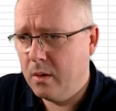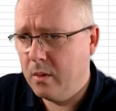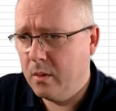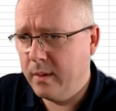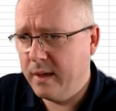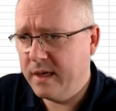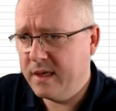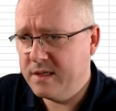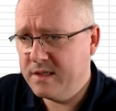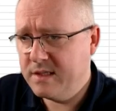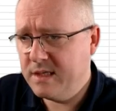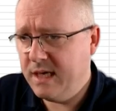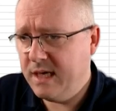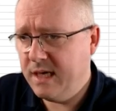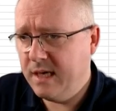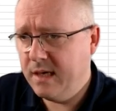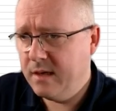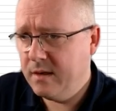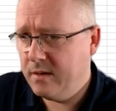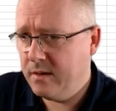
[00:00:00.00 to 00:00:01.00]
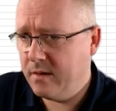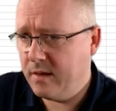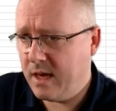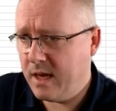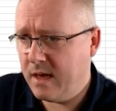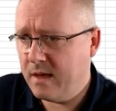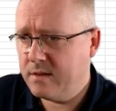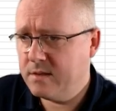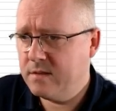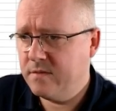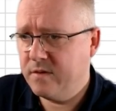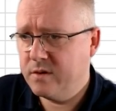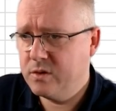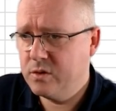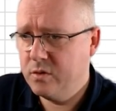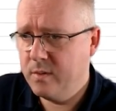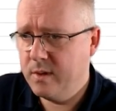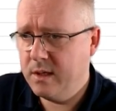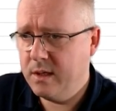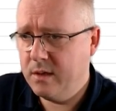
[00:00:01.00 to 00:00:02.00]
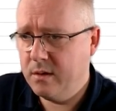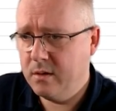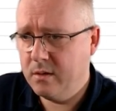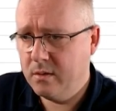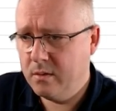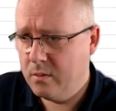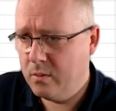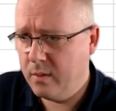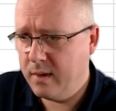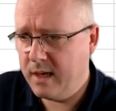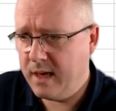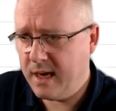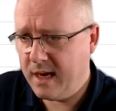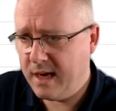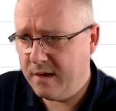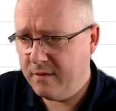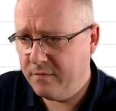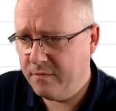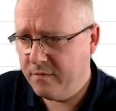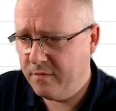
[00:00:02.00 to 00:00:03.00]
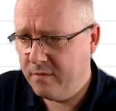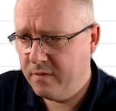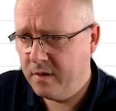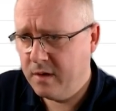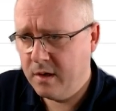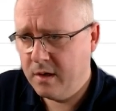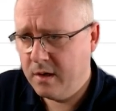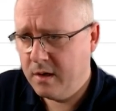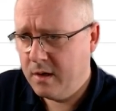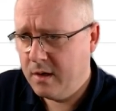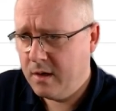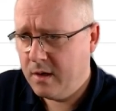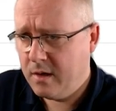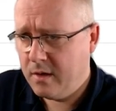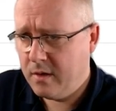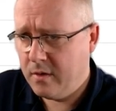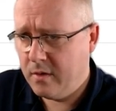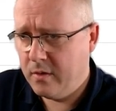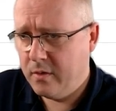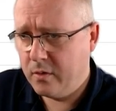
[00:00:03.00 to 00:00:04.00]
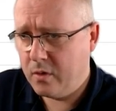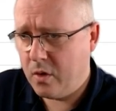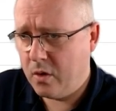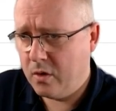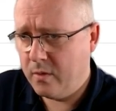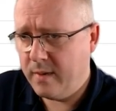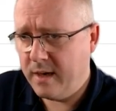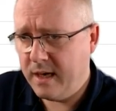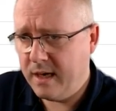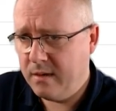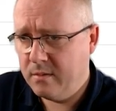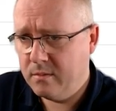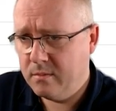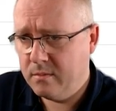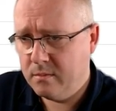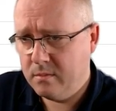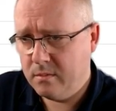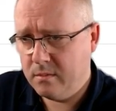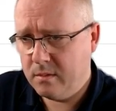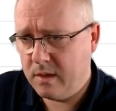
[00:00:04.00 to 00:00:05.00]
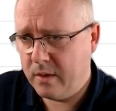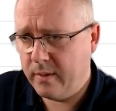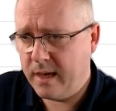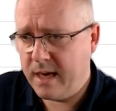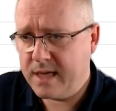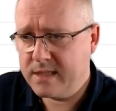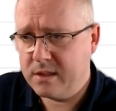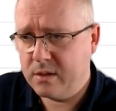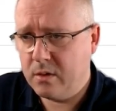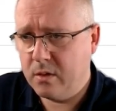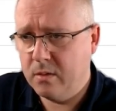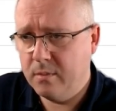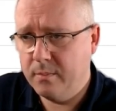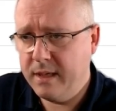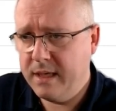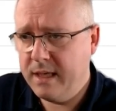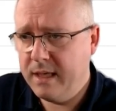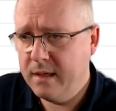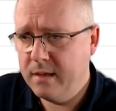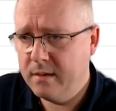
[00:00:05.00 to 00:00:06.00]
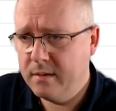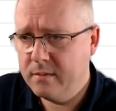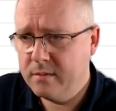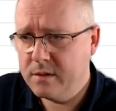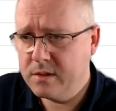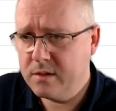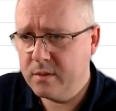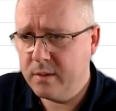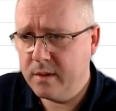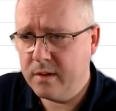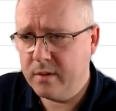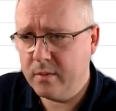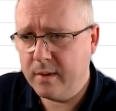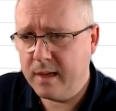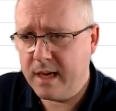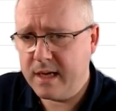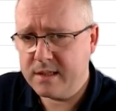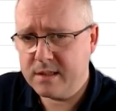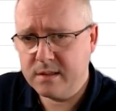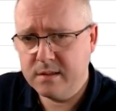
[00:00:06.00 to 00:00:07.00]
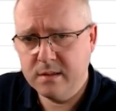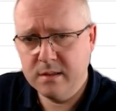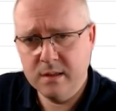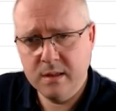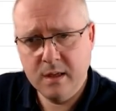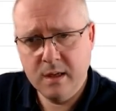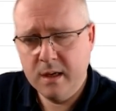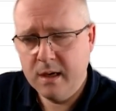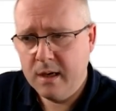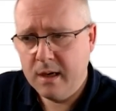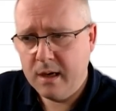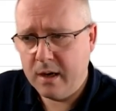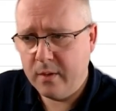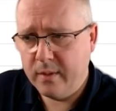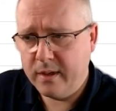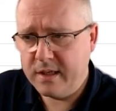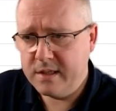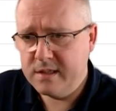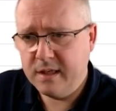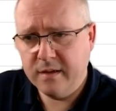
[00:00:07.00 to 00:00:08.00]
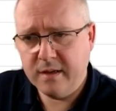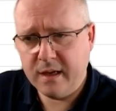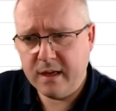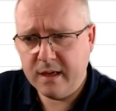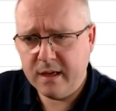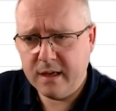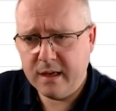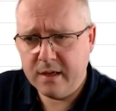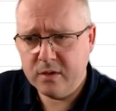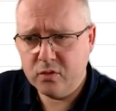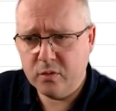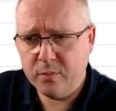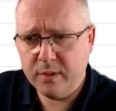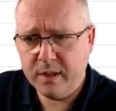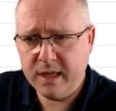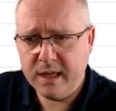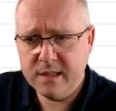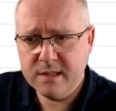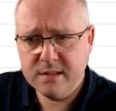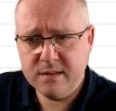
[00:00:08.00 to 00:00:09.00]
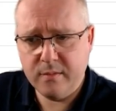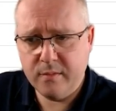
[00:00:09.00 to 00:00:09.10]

we can see that if I zoom in here, we have column A, like we asked, and column B, just the way that we asked. And we can see that it has replaced